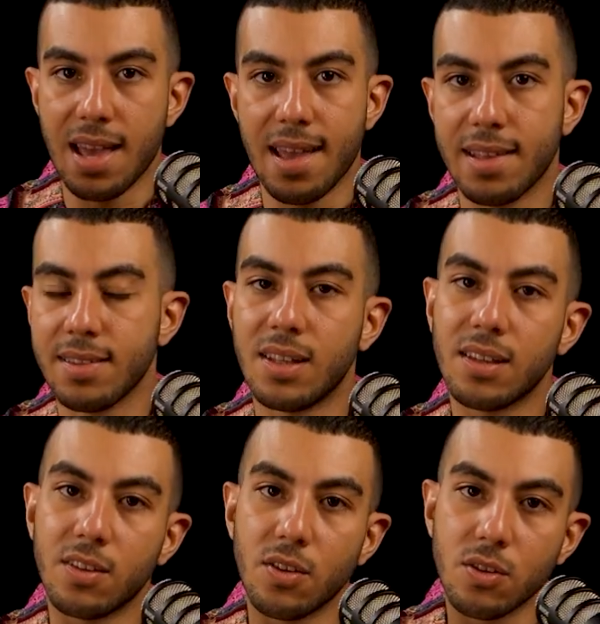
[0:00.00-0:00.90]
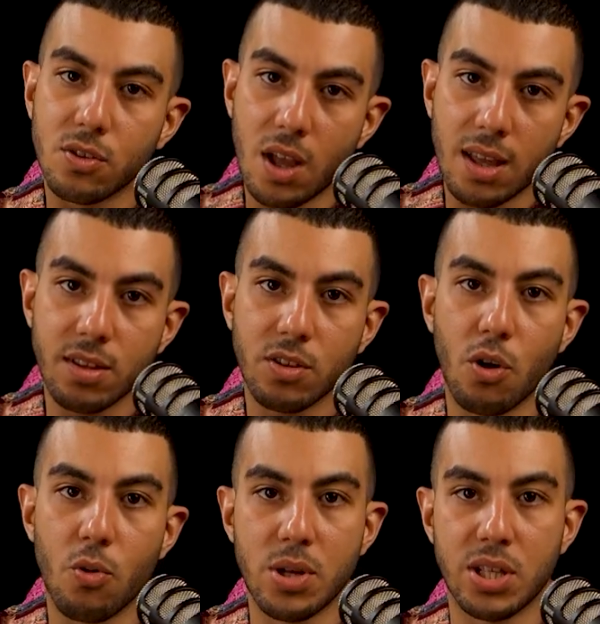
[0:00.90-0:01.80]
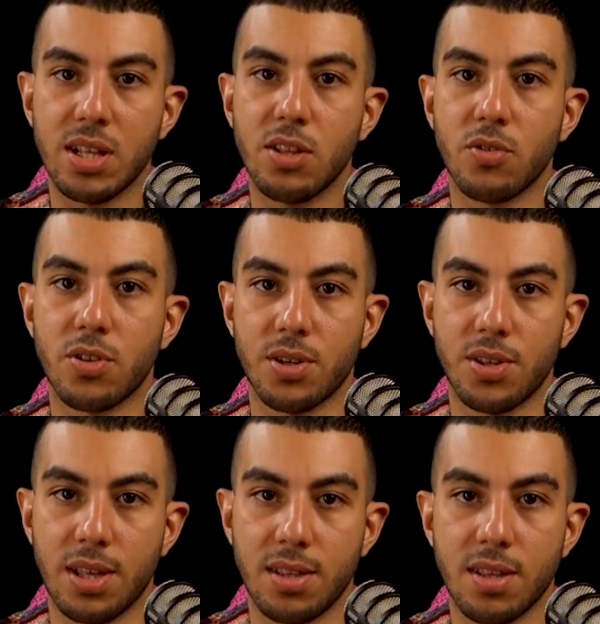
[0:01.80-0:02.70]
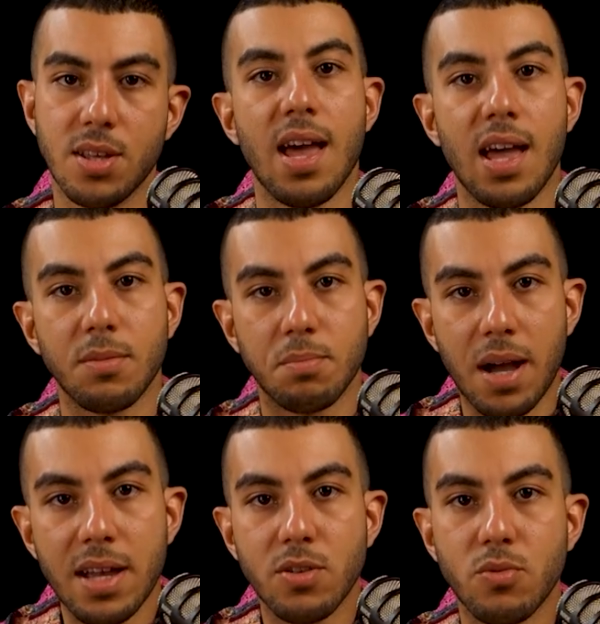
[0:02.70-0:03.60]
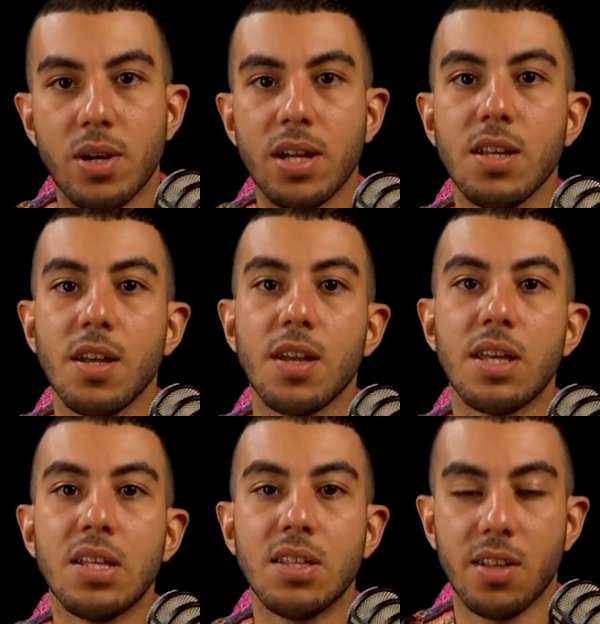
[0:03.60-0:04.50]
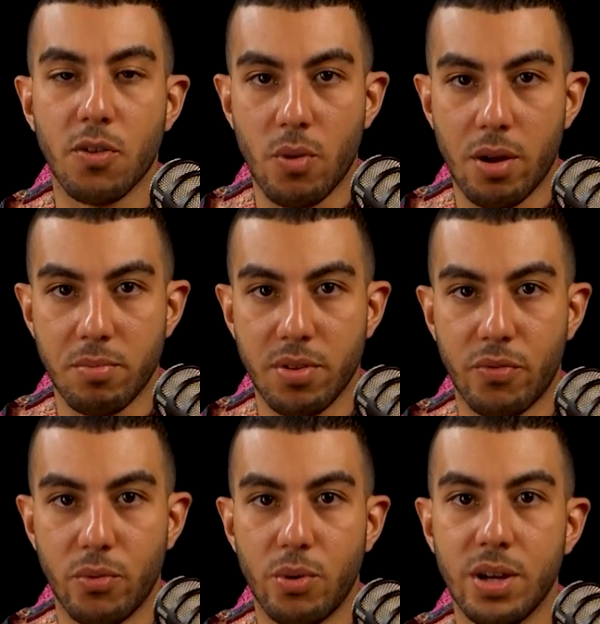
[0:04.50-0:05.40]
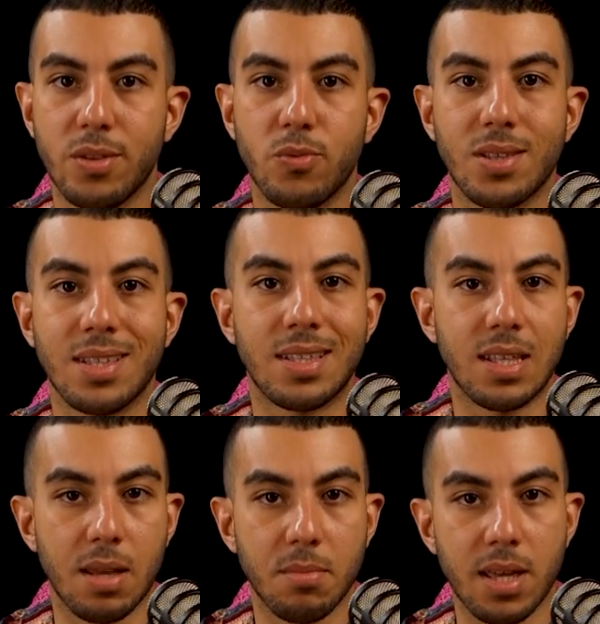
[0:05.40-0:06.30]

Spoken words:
and that doesn't always lead to success. And by the way, Instagram before, it was the same